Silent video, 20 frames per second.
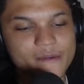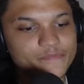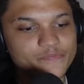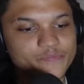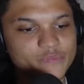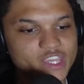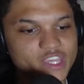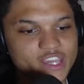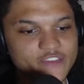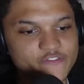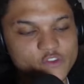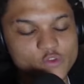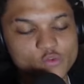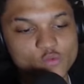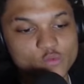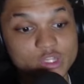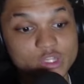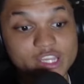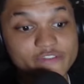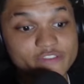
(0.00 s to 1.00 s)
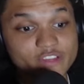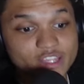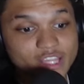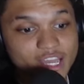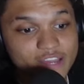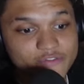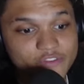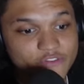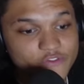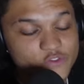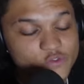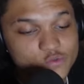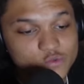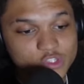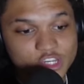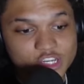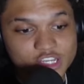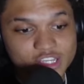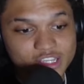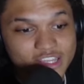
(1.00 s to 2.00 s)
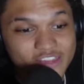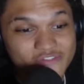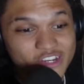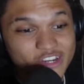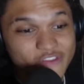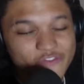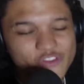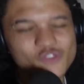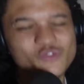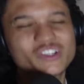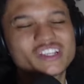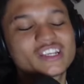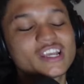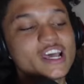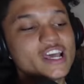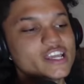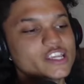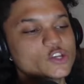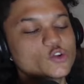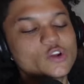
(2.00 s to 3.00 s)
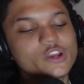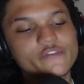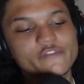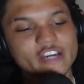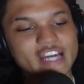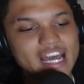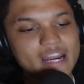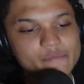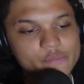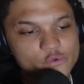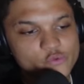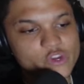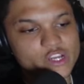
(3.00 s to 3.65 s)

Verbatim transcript: If you live in life, if you look at, even if you just, you don't even gotta be rich.